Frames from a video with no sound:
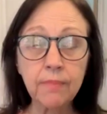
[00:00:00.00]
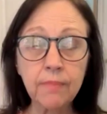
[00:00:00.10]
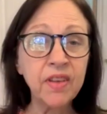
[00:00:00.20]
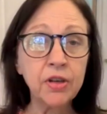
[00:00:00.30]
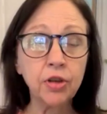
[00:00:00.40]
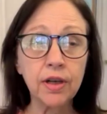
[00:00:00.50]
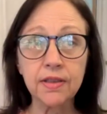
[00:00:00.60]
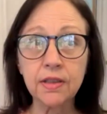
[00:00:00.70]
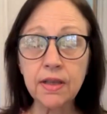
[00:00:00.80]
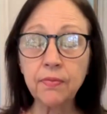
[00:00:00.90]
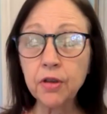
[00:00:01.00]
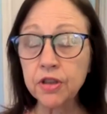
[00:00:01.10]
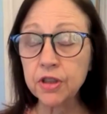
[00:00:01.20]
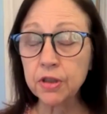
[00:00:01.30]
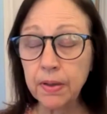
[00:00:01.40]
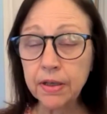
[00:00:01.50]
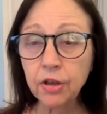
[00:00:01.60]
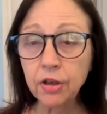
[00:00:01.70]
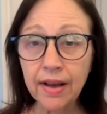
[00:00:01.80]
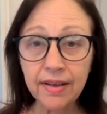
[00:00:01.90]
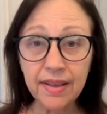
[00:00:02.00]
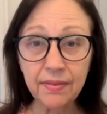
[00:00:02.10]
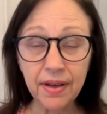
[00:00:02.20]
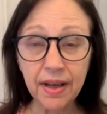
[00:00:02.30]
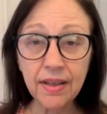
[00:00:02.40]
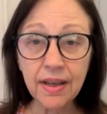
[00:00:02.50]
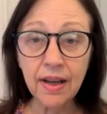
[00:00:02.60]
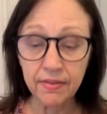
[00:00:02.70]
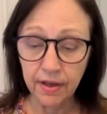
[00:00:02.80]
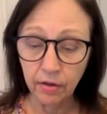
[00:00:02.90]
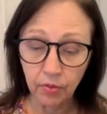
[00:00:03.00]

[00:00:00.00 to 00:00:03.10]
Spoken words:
Whether if you're a speaker at an event,